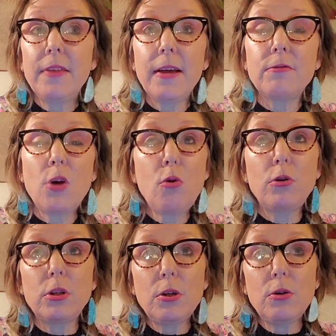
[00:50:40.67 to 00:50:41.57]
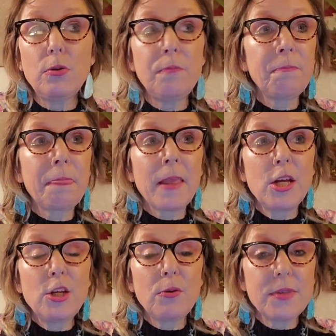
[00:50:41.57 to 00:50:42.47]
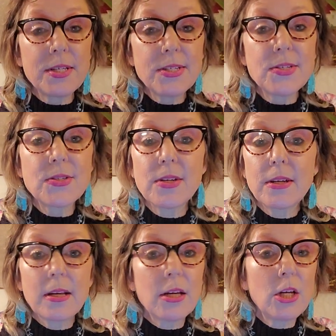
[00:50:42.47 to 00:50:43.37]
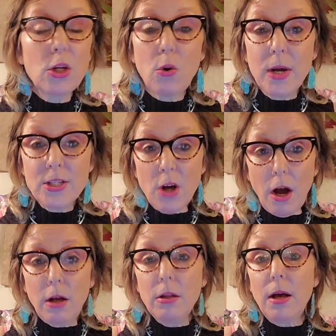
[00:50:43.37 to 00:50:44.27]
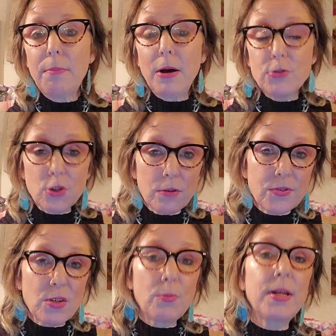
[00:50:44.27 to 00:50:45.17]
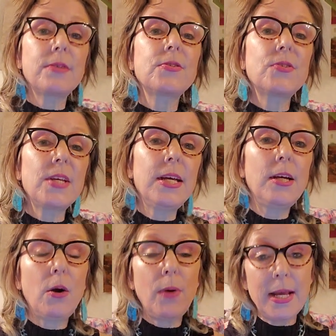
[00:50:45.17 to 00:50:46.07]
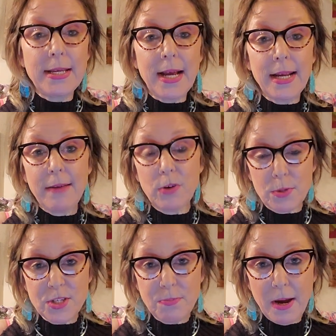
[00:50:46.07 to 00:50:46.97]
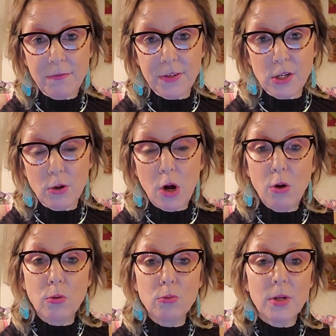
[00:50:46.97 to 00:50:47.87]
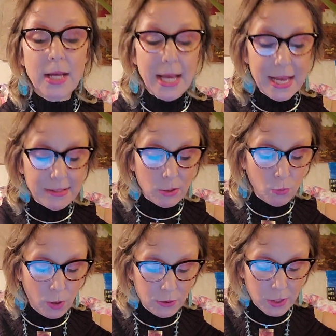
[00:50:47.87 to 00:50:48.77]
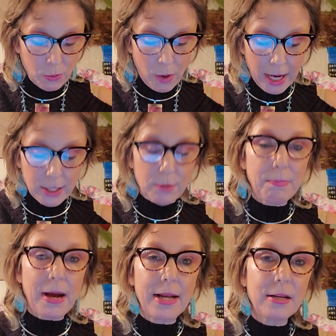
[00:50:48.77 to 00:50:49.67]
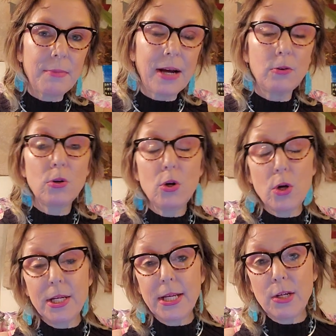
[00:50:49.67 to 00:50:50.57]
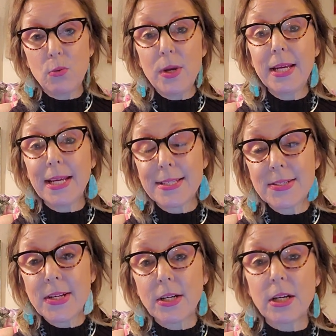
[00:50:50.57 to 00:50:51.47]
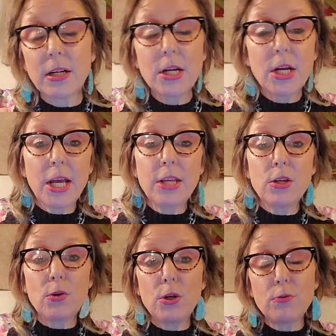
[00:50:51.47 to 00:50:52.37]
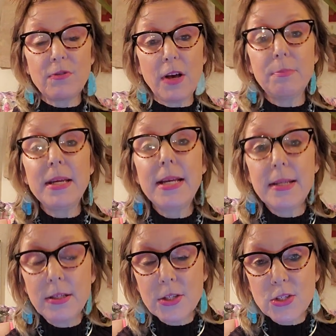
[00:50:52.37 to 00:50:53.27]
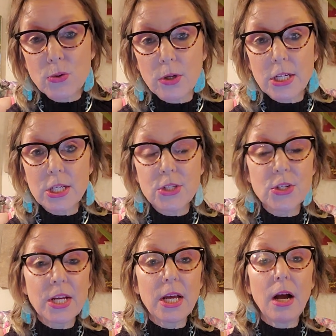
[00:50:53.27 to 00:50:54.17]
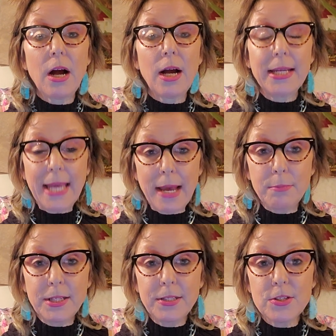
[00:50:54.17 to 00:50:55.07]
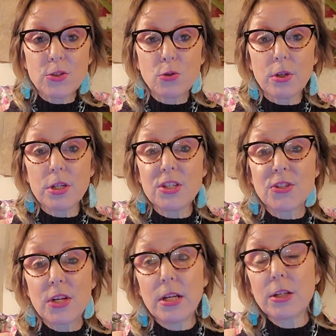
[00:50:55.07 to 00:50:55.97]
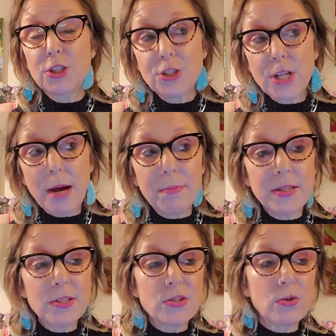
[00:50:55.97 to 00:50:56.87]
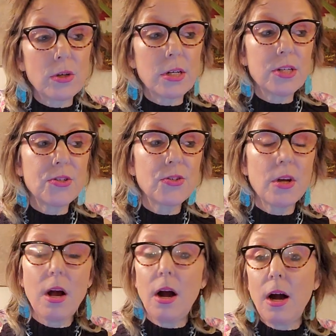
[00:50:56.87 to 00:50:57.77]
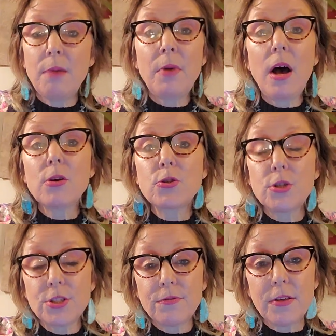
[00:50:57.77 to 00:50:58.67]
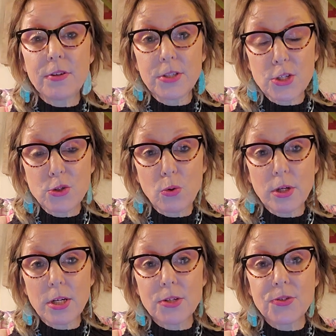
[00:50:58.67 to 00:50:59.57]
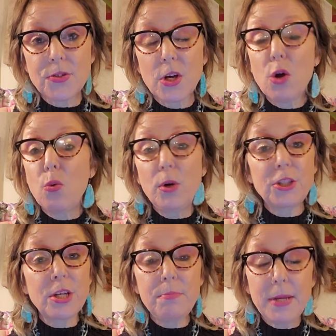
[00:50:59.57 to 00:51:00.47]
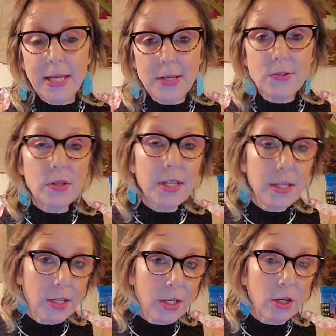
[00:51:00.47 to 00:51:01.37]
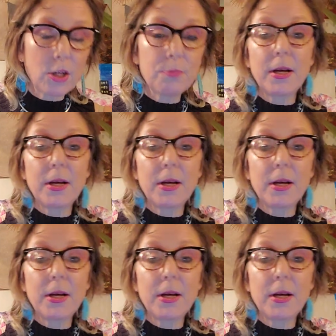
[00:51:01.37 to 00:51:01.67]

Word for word: They have no clue. You know, this is you know, it's all about sort of someone else's ego and not having respect for your own and then wondering why you're them out, getting weak and sicker, and you, you develop eating disorders, uh, gambling disorders, shopping disorders, um, all sorts of other disorders, which can be easily cured.